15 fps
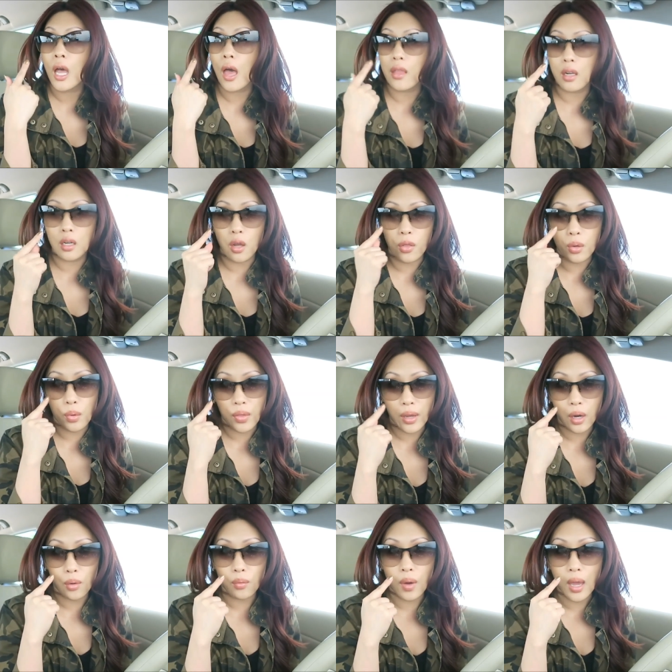and another with
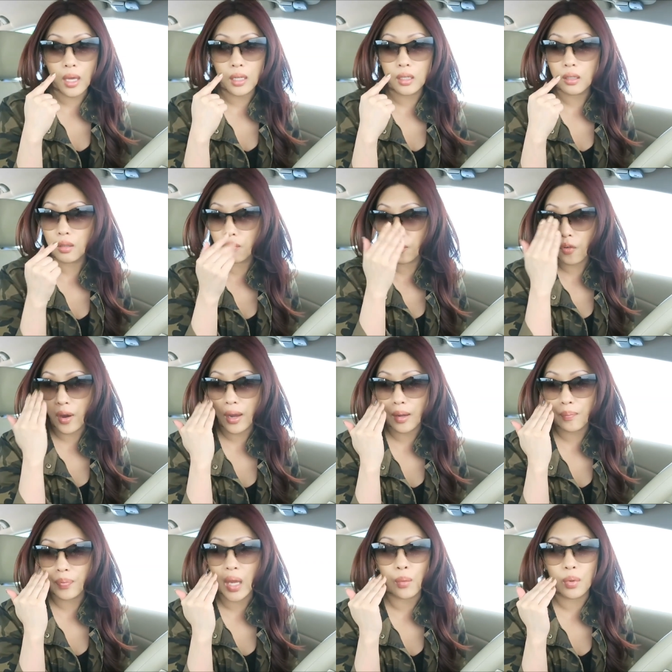like a red
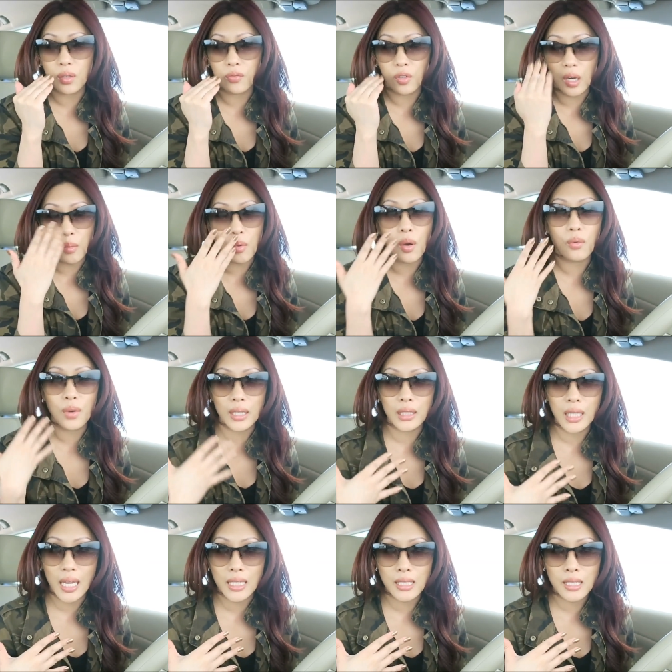frame, not red frame, a
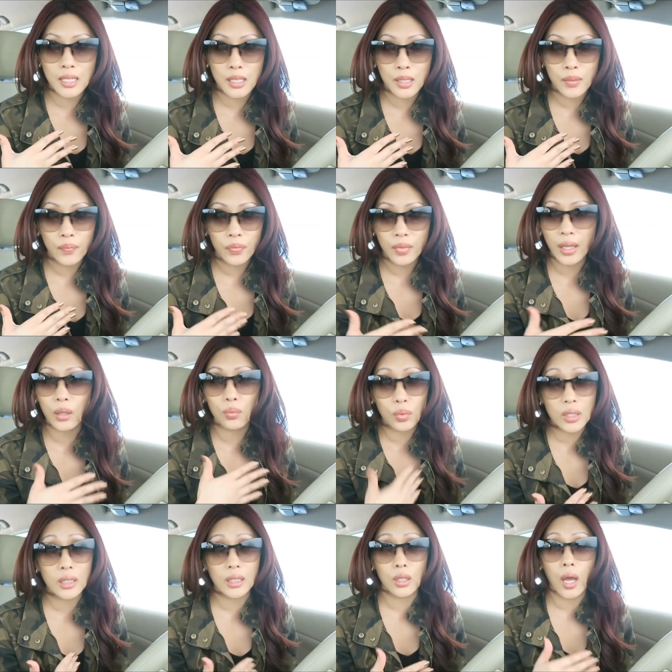red lens. Like
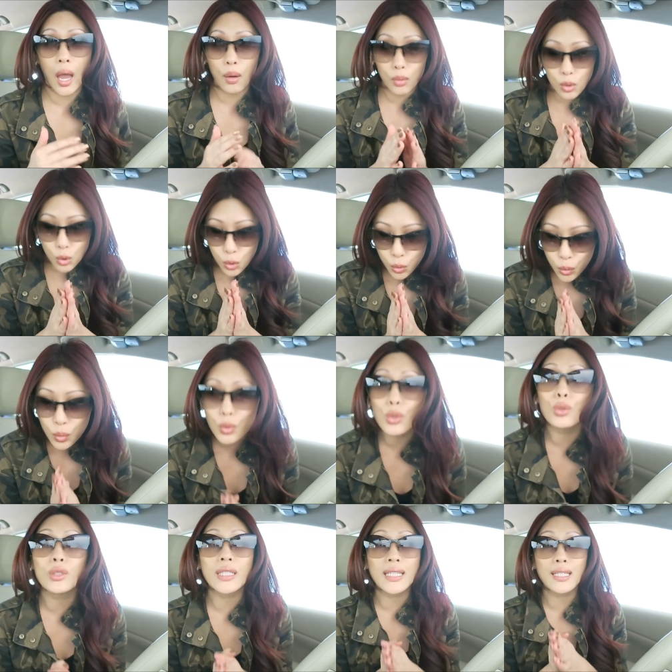really, I would
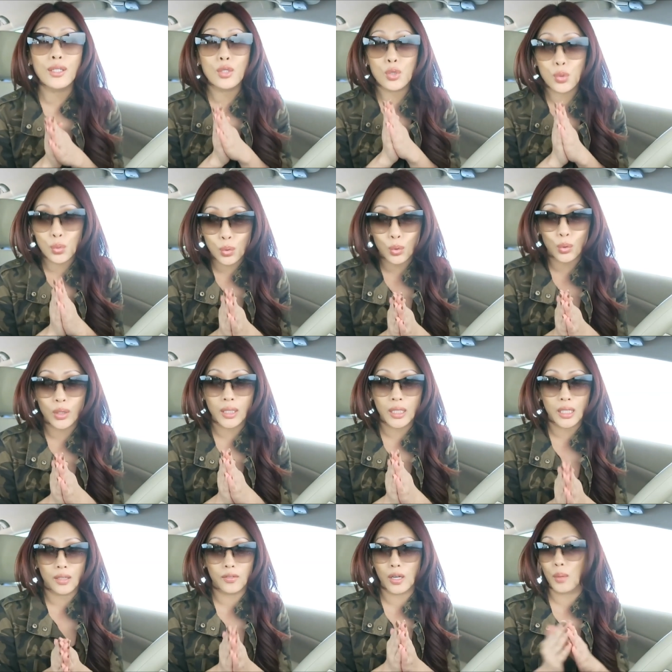truly, truly
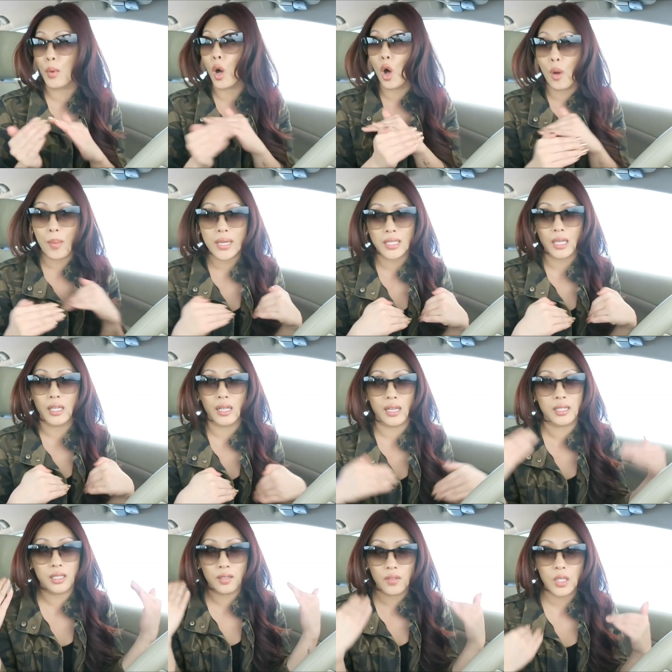give up all my
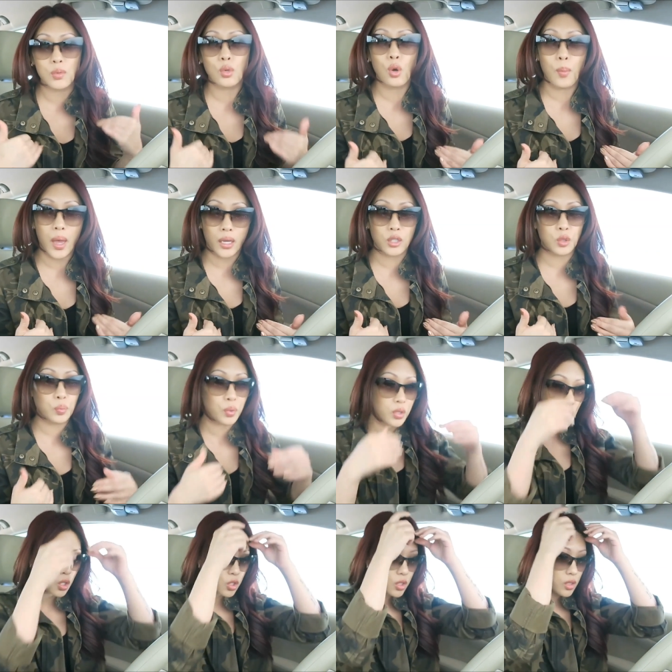sunglasses if these would go back into
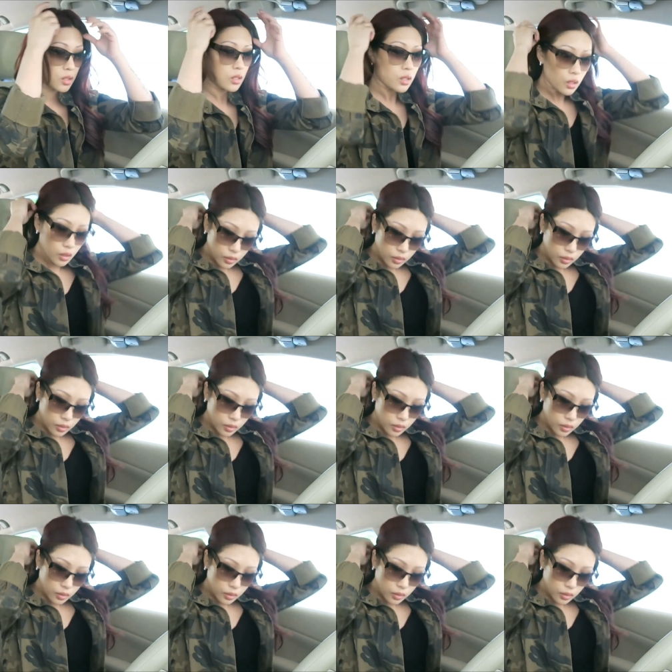production.